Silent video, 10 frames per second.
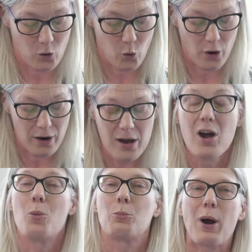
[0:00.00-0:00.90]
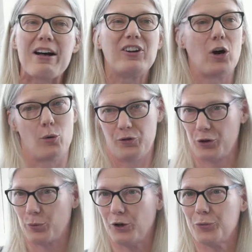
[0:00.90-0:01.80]
Or, bravo,
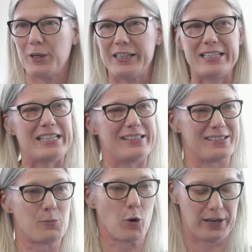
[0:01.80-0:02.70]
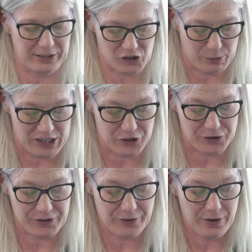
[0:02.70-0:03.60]
the world really needs more English
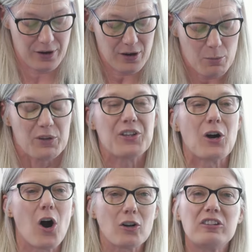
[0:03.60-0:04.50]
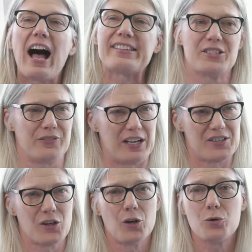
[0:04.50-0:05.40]
majors. But there are lots of
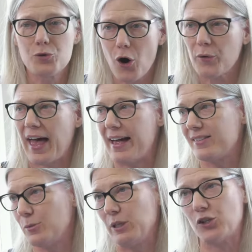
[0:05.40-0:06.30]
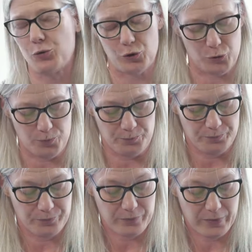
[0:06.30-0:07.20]
us who know that to be true.
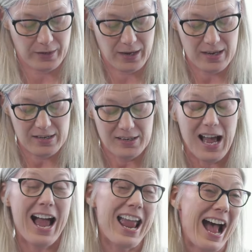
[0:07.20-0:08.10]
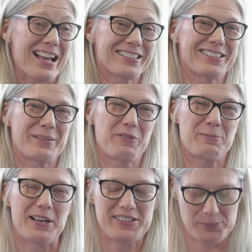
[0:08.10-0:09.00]
I asked some of
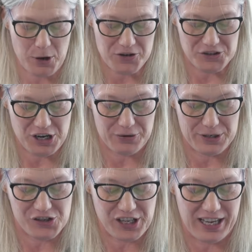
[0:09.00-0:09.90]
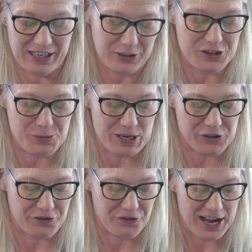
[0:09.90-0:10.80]
my smart, generous English
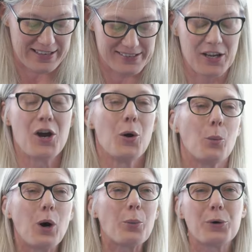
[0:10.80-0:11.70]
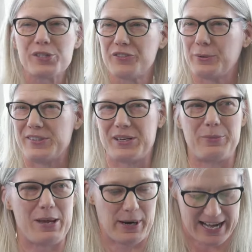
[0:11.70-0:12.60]
major friends what words of
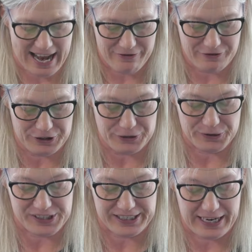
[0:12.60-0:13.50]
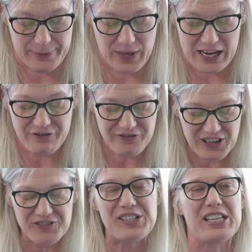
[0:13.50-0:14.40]
wisdom they might have for you today. And
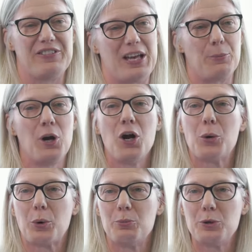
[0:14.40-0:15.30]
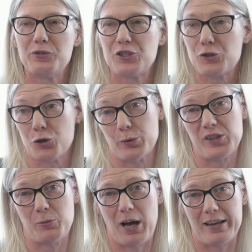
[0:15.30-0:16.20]
50 of them were moved to
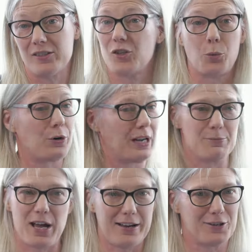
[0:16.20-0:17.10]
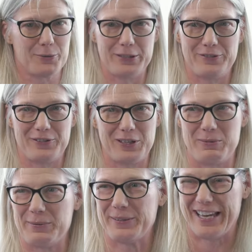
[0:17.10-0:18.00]
respond. Don't worry, I'm not going to read 50
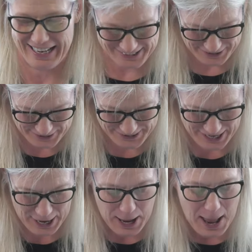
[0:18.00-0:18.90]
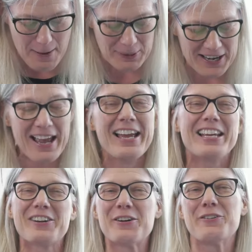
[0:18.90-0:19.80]
people's answers. But
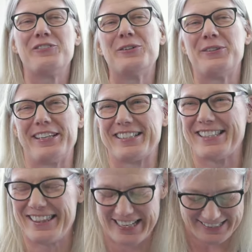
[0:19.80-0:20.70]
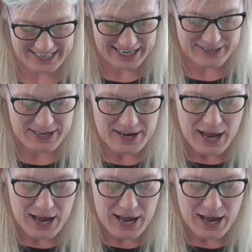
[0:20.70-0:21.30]
here are a few things that they said.